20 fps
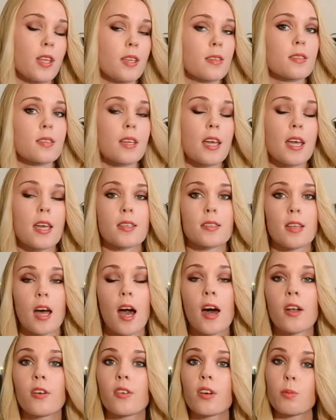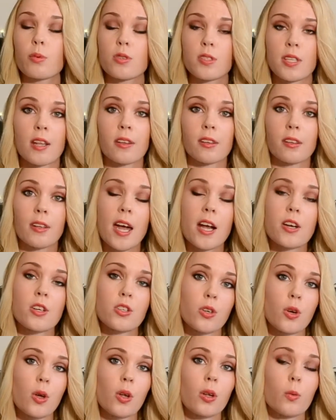this is 100%
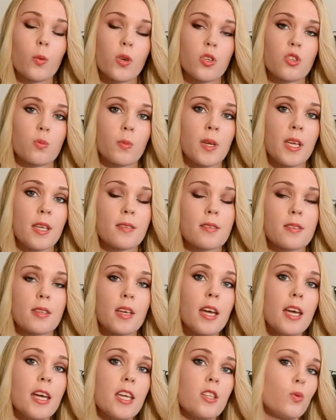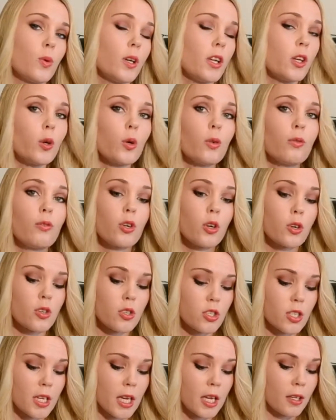natural, which means it's really good for your
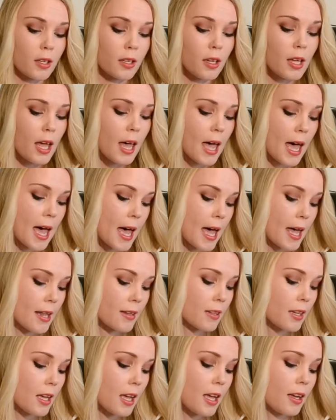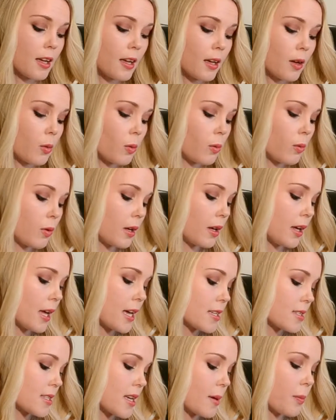skin, and
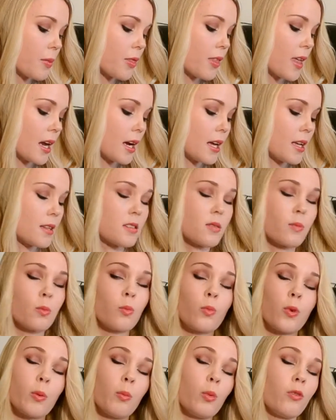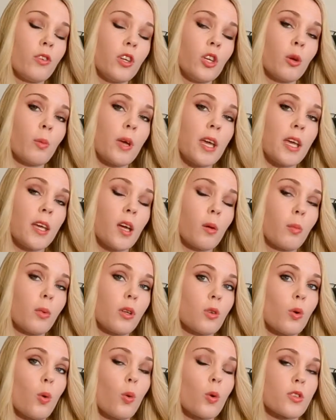except that it's removing your makeup,
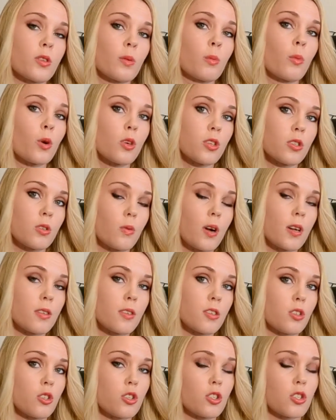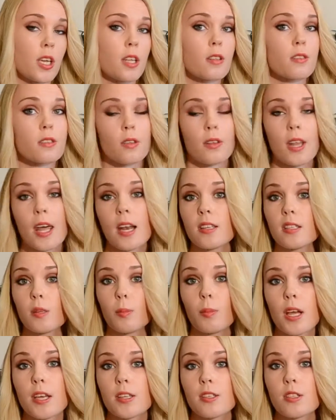it also moisturizes your skin, so that is a
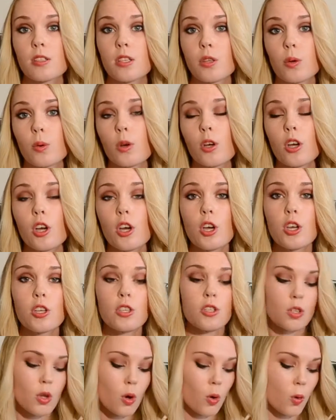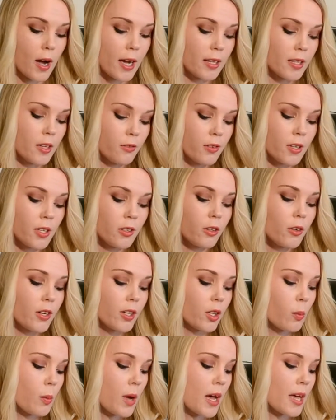plus too. So I definitely
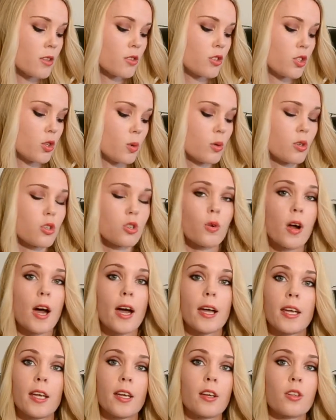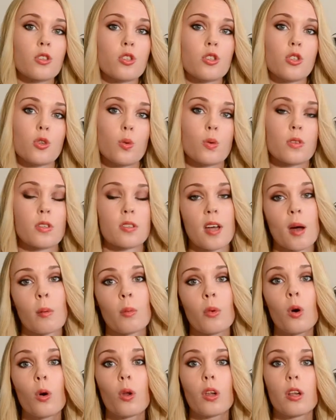recommend you trying to use some
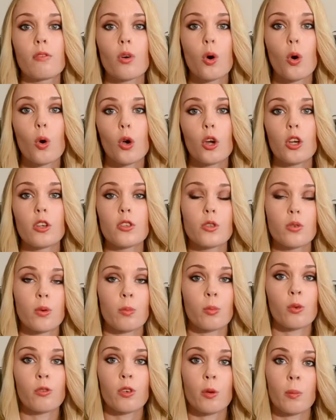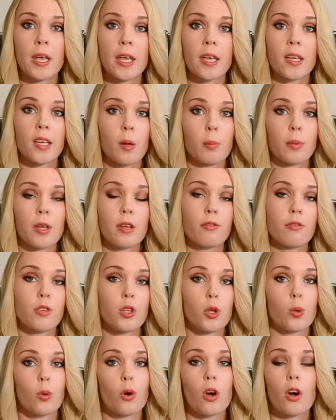olive oil to remove your makeup if
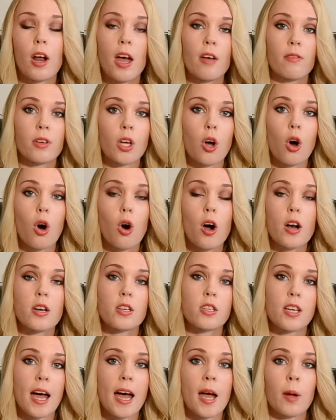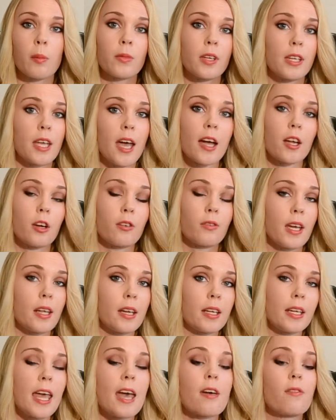you are having a hard time kind of
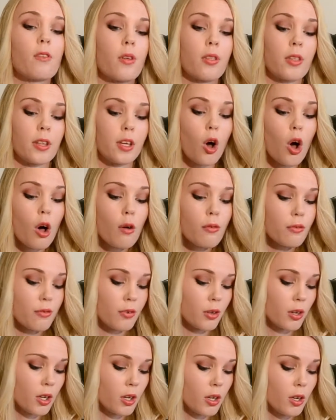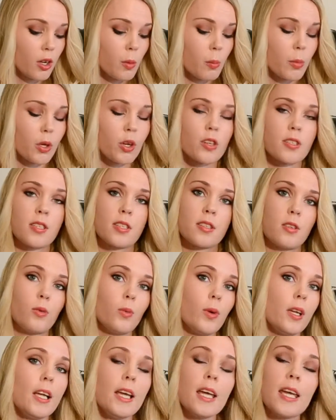getting everything off, because it's a
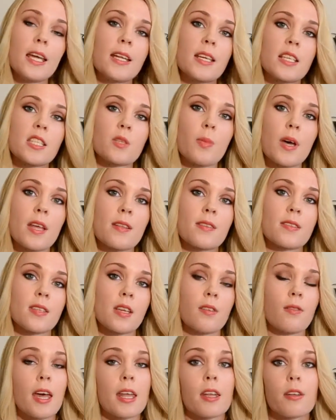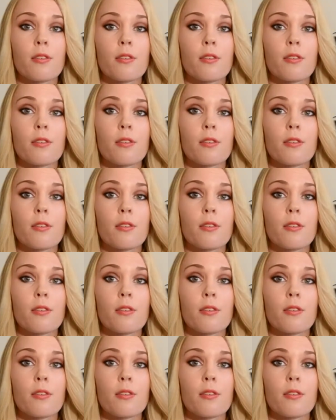really inexpensive and